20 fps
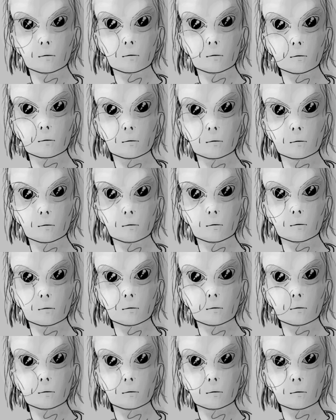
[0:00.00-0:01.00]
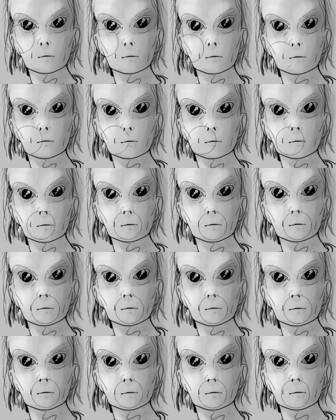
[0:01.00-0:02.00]
So we're going to have a little bit here on
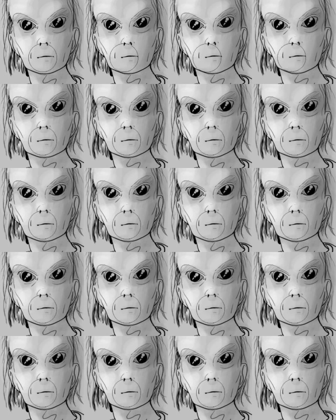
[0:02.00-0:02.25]
the lower lip.